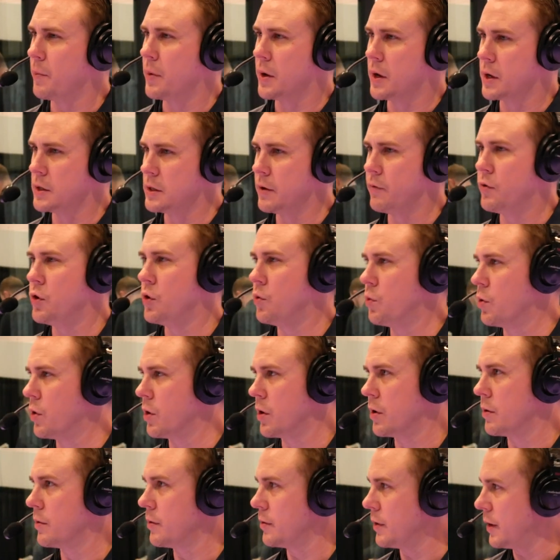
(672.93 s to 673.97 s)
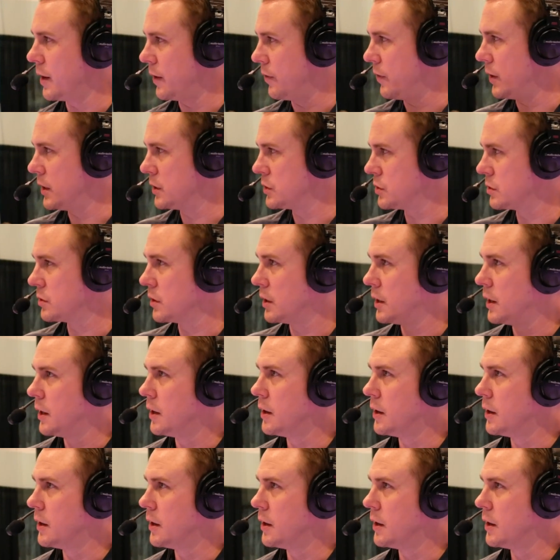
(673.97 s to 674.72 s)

Because if you were in this,